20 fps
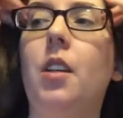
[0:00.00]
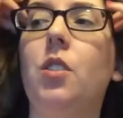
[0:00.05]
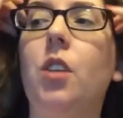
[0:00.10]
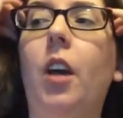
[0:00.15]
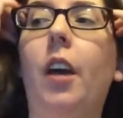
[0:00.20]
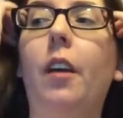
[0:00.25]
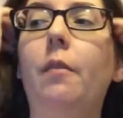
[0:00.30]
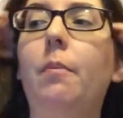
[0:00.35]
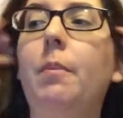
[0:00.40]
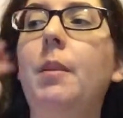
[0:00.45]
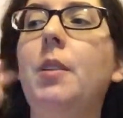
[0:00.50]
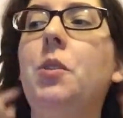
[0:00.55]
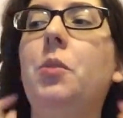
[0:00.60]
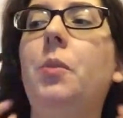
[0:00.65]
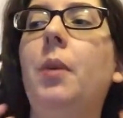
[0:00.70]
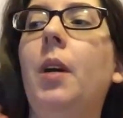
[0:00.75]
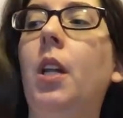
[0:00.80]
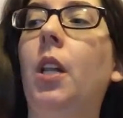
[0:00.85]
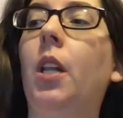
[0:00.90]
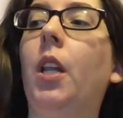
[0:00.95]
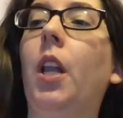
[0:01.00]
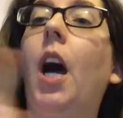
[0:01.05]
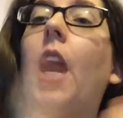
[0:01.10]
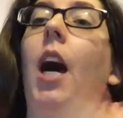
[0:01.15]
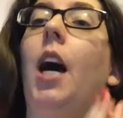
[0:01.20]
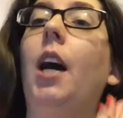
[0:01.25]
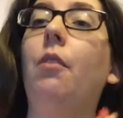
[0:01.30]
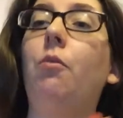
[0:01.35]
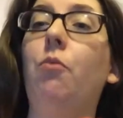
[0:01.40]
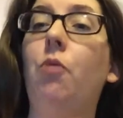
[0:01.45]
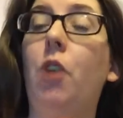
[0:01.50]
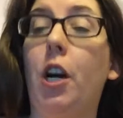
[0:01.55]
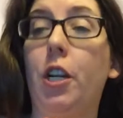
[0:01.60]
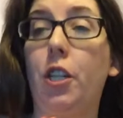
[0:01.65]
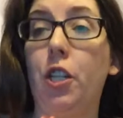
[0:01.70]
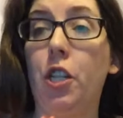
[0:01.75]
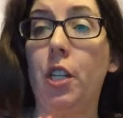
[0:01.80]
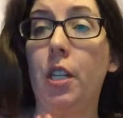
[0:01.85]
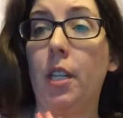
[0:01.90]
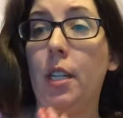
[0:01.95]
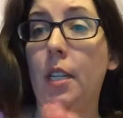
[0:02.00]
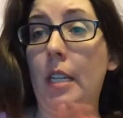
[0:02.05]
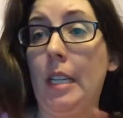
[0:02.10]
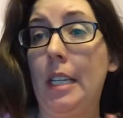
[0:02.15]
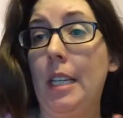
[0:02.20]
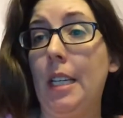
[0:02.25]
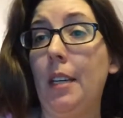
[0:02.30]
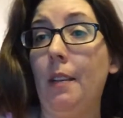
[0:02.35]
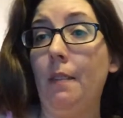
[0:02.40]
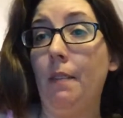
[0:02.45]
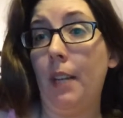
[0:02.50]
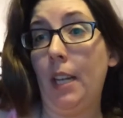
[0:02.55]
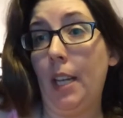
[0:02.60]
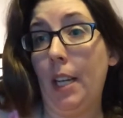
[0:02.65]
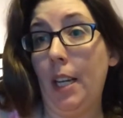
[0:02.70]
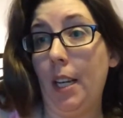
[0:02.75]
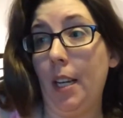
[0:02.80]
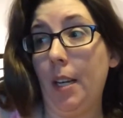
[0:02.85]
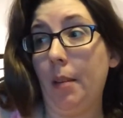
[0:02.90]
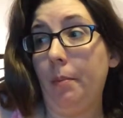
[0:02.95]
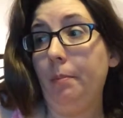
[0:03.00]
So I've been doing a lot of watching TV